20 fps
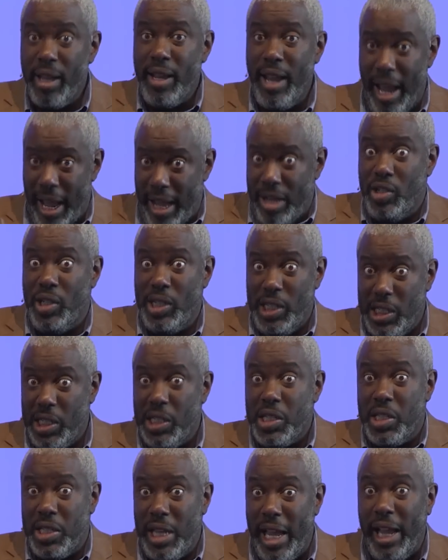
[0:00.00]
Yeah, and
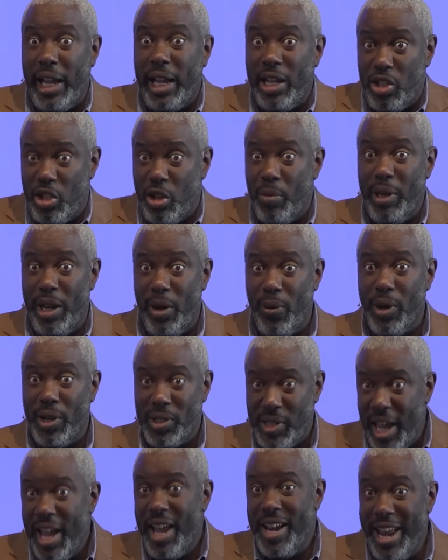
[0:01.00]
Jesus is saying in so many
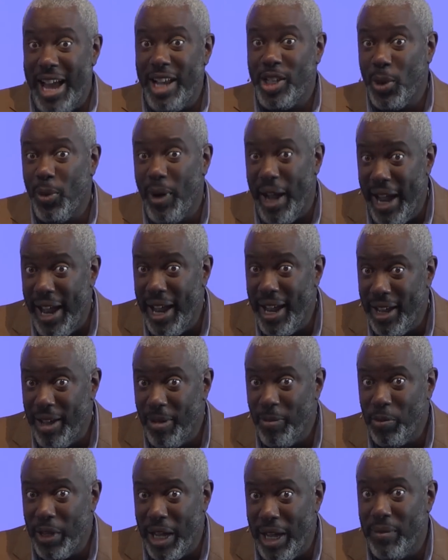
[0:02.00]
words, That's who I
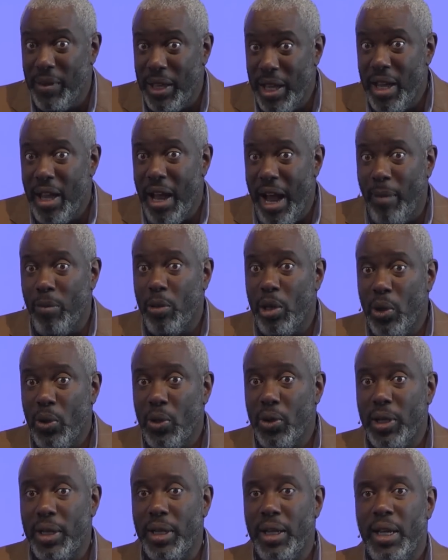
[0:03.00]
am. I'm, I'm
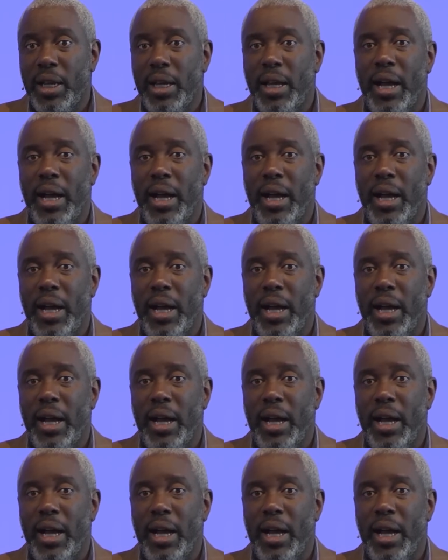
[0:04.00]
Lord.